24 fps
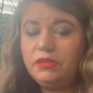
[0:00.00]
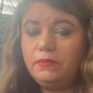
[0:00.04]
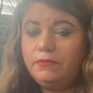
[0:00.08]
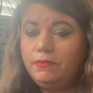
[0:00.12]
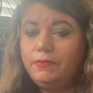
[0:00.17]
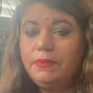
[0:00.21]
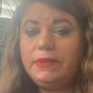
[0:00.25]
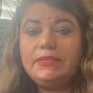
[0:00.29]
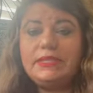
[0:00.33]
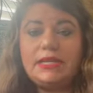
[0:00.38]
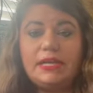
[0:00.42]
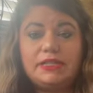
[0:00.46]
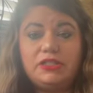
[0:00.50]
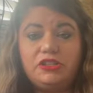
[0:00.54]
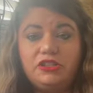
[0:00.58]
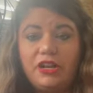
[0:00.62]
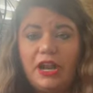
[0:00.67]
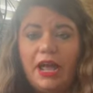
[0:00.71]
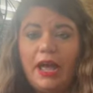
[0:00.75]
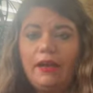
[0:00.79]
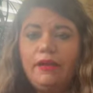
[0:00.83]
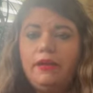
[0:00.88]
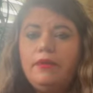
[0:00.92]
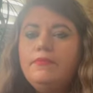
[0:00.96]
besides her
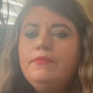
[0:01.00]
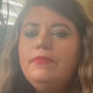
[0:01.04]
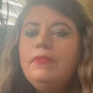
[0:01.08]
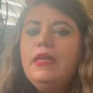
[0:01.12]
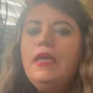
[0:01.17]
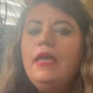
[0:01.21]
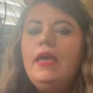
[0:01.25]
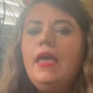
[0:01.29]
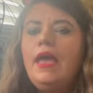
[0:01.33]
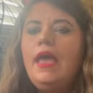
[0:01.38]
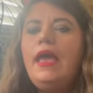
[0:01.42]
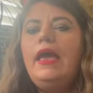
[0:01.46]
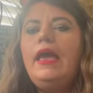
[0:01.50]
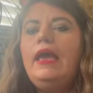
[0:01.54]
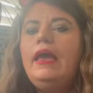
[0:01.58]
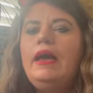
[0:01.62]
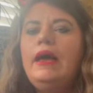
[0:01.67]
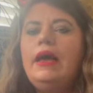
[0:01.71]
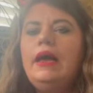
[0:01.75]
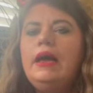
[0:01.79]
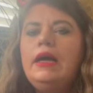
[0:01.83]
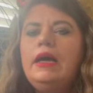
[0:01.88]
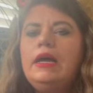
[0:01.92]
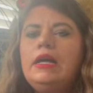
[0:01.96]
dad.
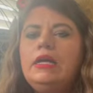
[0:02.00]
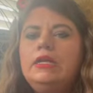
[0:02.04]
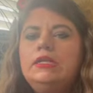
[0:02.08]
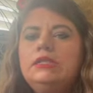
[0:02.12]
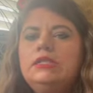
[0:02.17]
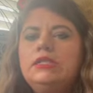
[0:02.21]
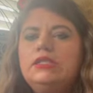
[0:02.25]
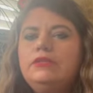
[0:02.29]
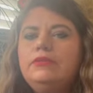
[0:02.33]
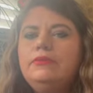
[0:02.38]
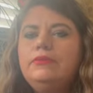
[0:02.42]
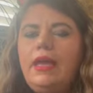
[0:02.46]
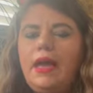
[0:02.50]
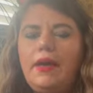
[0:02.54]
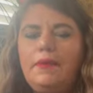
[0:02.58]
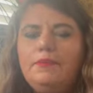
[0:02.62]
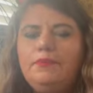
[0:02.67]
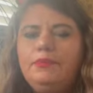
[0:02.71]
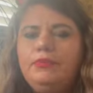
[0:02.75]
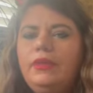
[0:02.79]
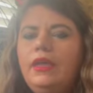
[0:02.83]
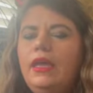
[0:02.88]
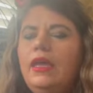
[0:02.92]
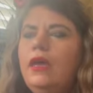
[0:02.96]
And yeah,
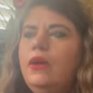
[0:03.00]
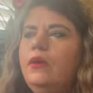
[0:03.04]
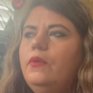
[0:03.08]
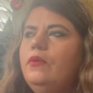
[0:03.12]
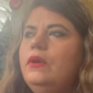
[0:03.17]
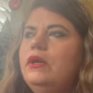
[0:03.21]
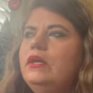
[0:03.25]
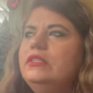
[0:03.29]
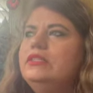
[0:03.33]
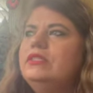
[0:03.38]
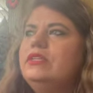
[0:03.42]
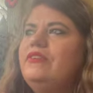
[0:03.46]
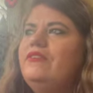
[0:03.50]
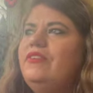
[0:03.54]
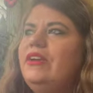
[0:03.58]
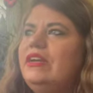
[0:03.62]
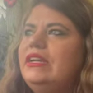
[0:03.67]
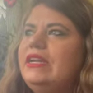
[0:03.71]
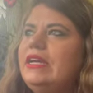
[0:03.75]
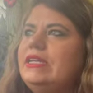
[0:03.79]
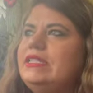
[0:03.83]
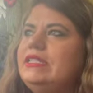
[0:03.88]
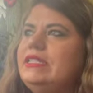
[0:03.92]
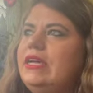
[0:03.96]
it was
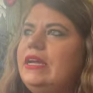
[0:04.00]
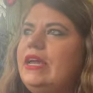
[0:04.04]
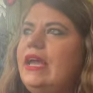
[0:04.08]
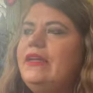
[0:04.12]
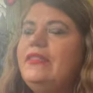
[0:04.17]
fantastic.